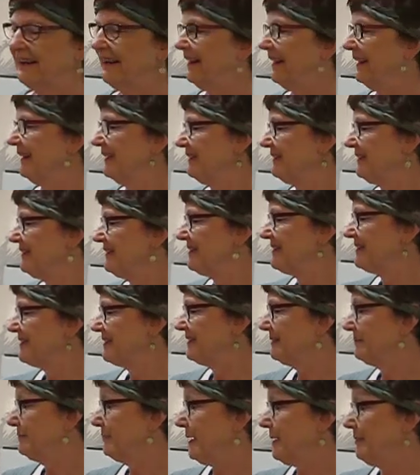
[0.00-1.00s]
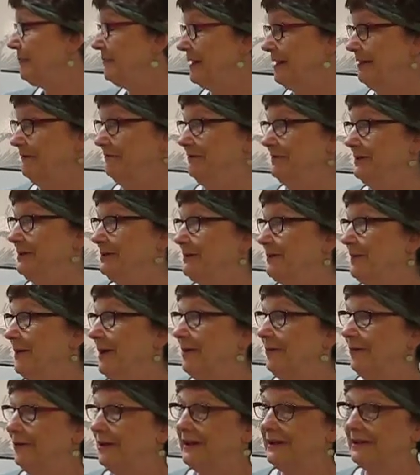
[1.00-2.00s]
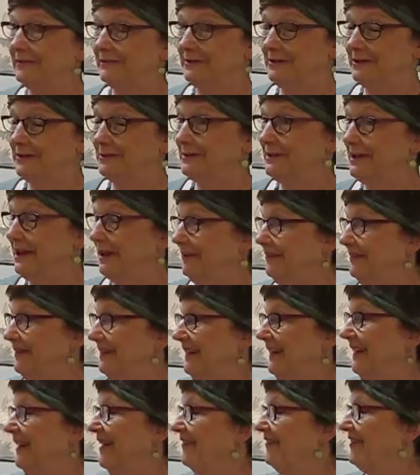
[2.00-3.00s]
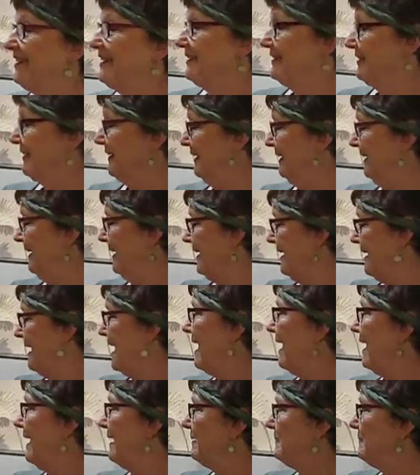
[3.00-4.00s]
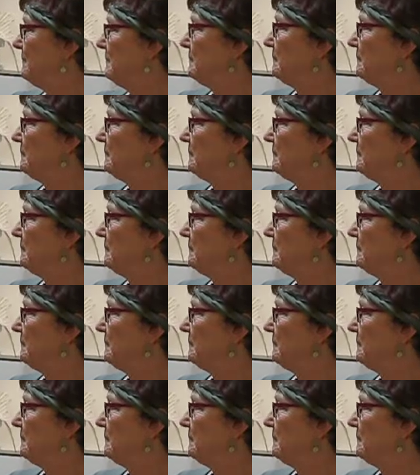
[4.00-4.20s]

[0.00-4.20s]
and maybe even swing on it, which we don't encourage.